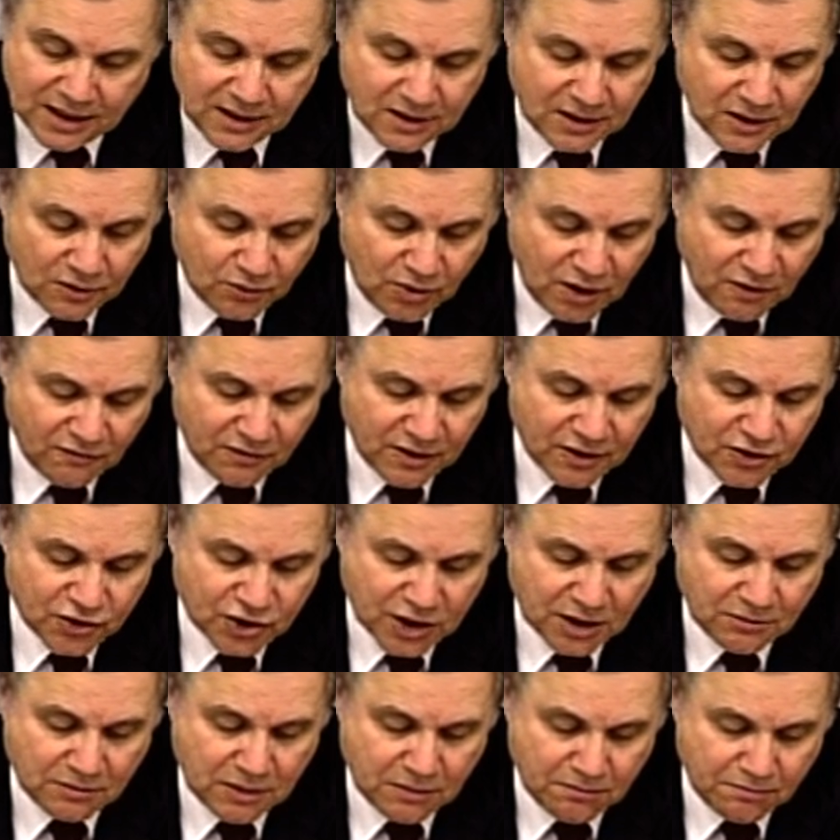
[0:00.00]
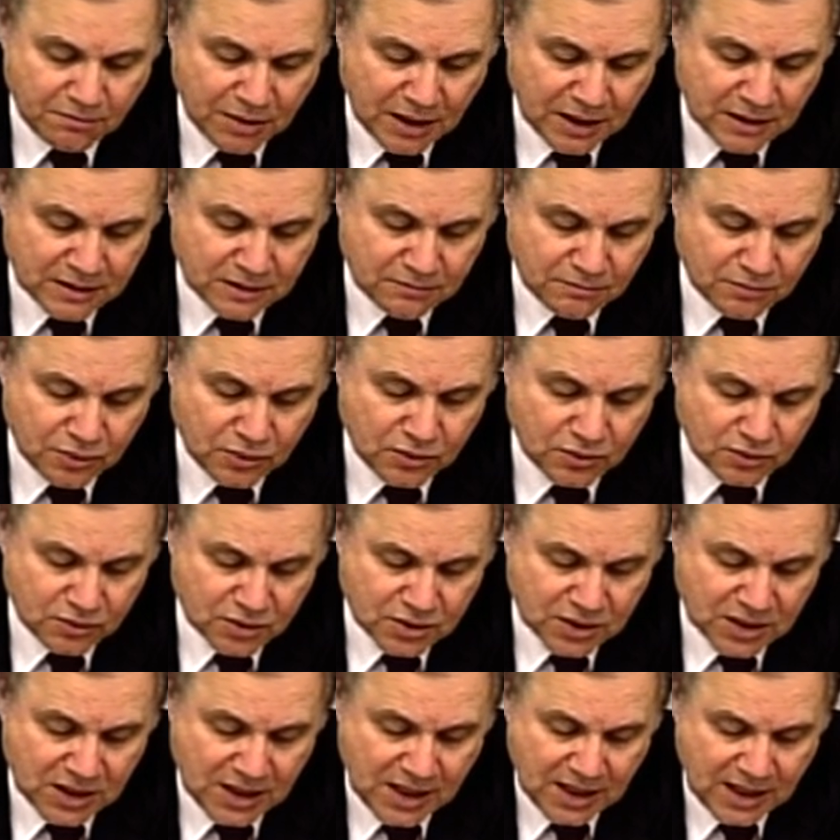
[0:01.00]
the equivalent German
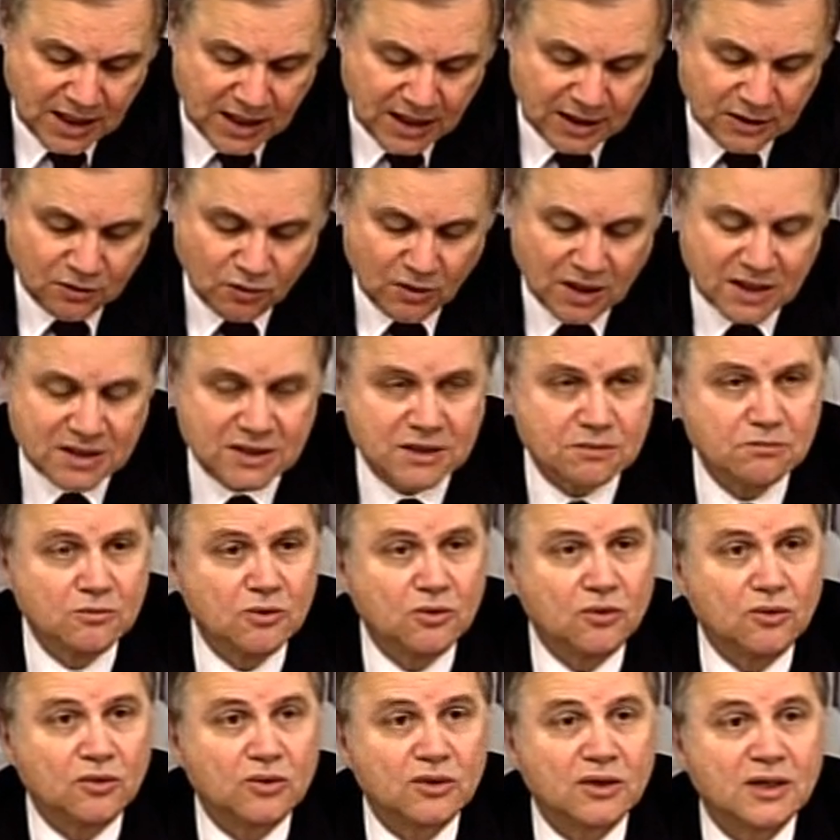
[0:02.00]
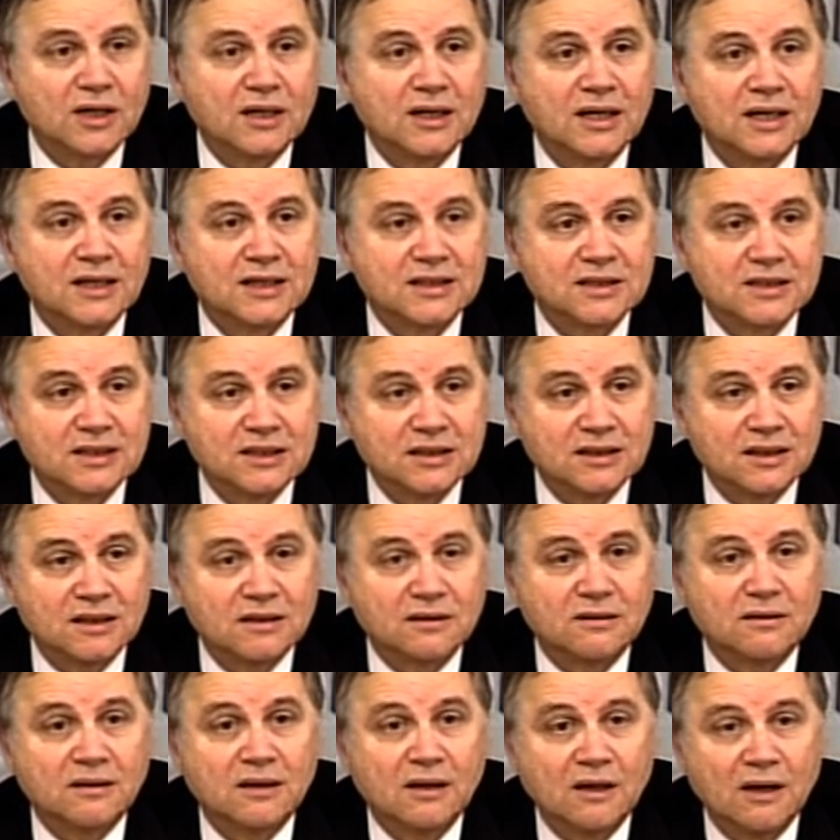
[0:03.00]
bonds had once more exceeded
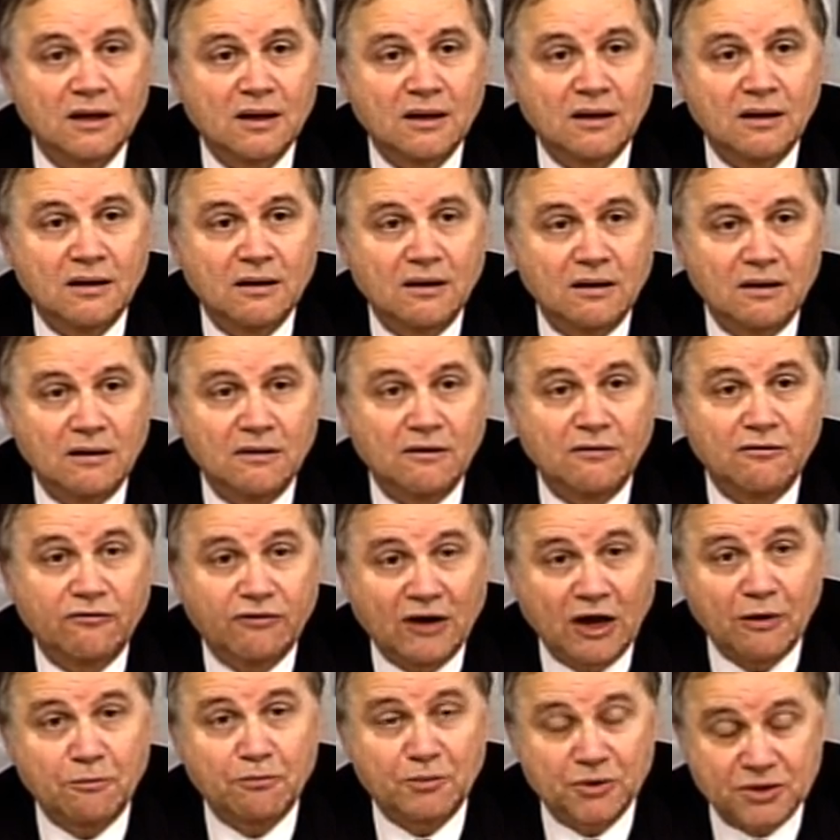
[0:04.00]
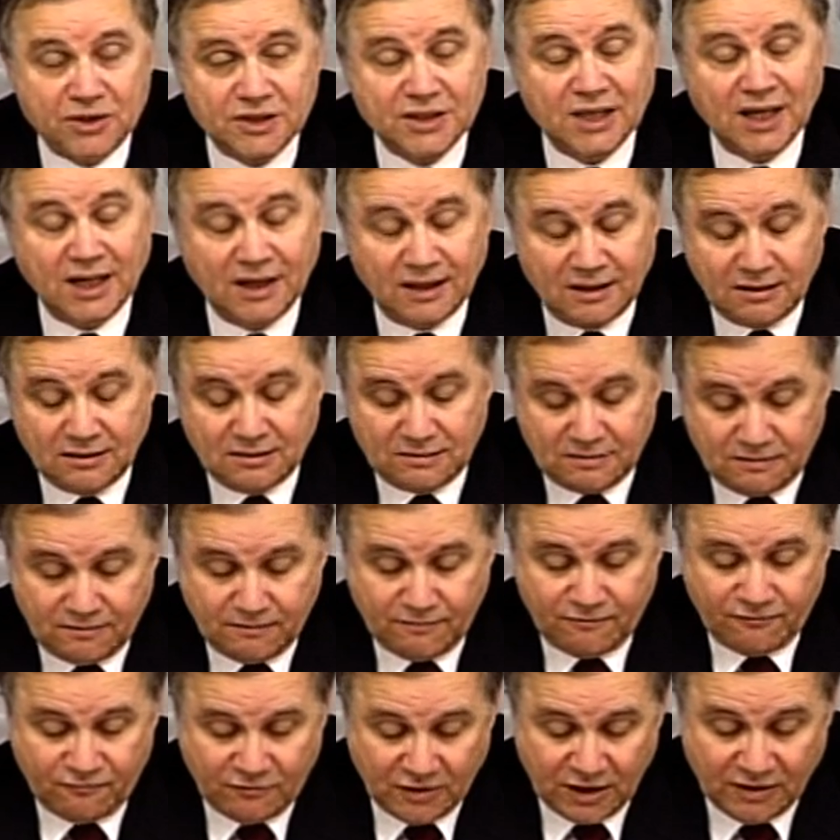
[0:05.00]
5%,
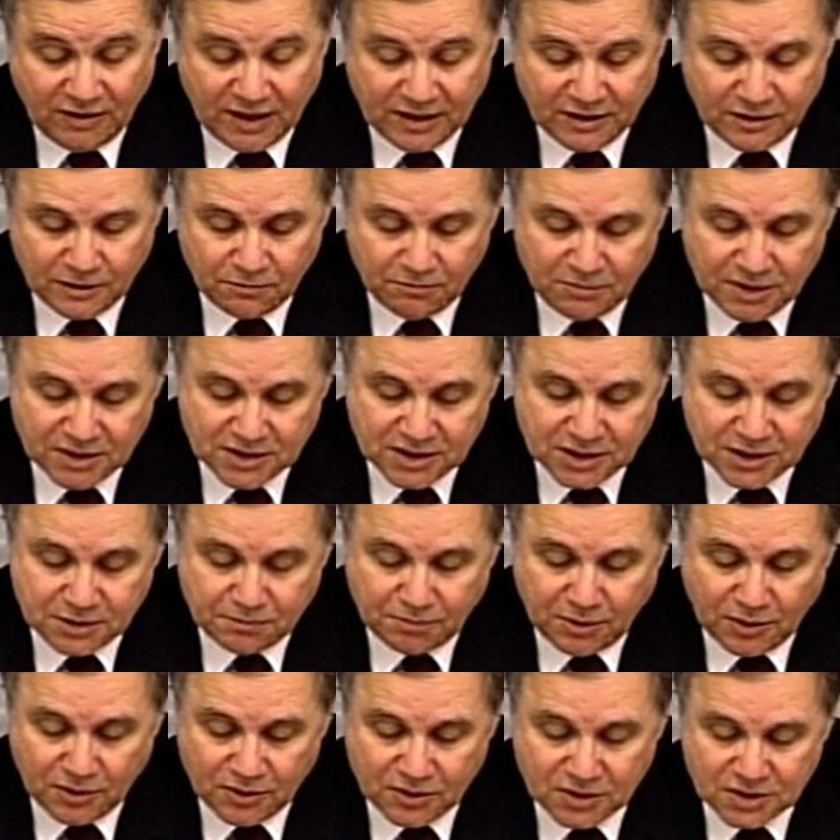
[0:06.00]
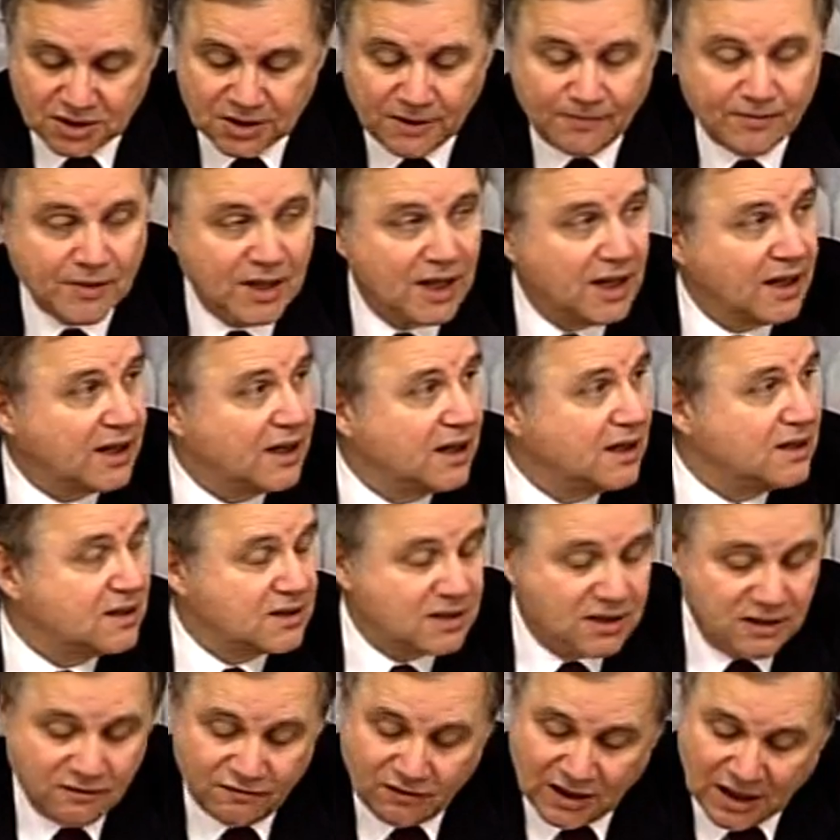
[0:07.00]
500 basis points, against
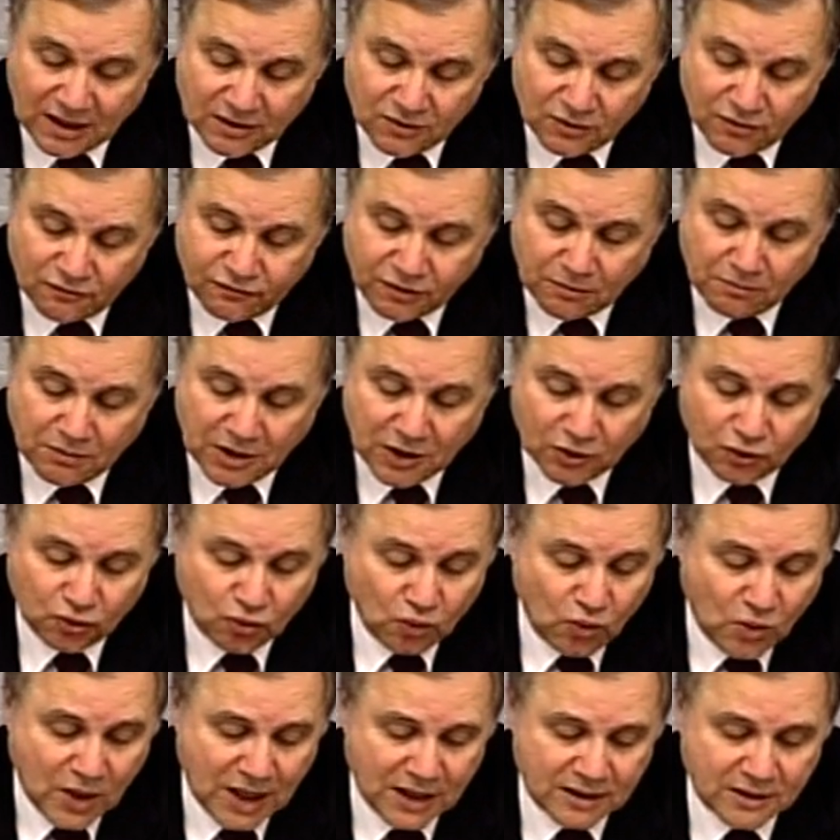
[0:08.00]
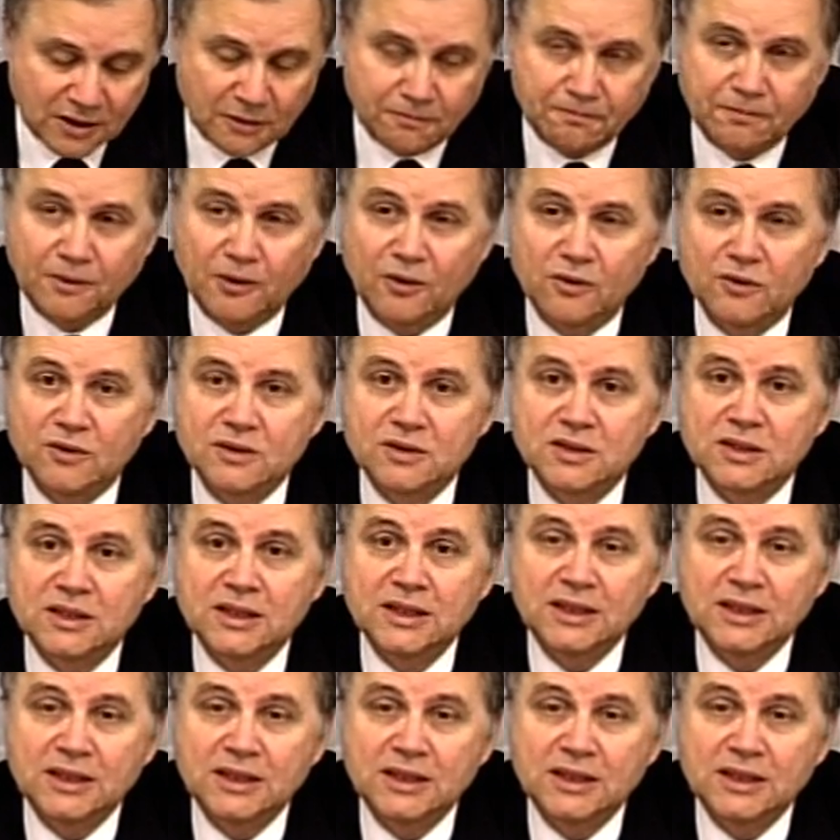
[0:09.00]
the value of about 200 points